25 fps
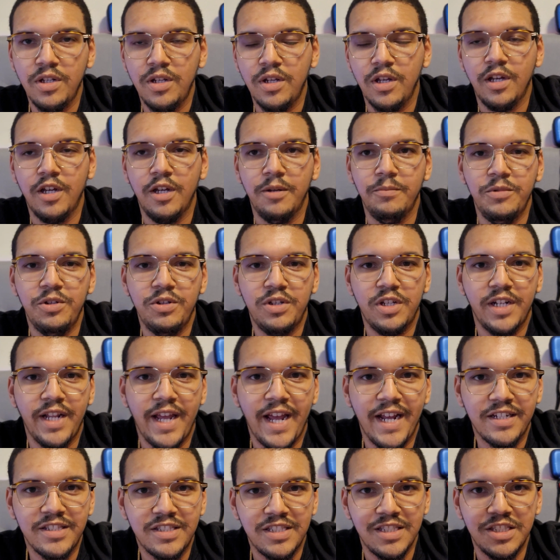Um, you can
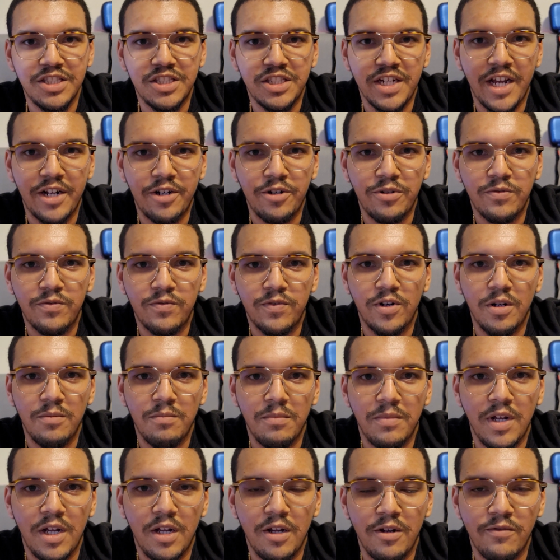access Shadow
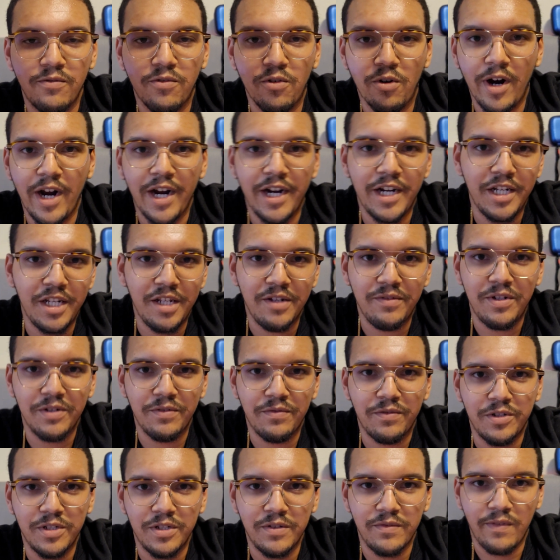from a variety of
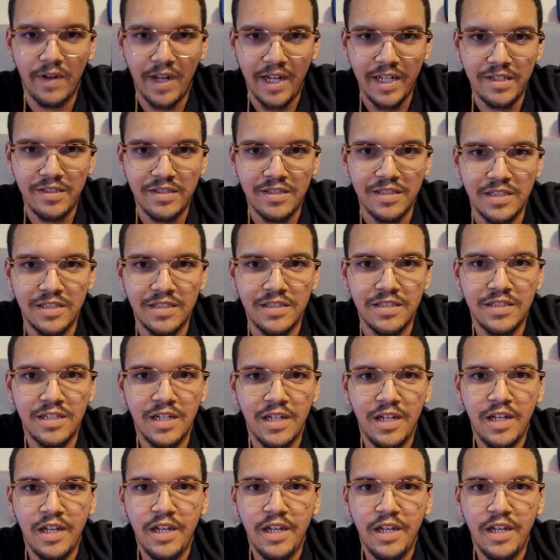different devices.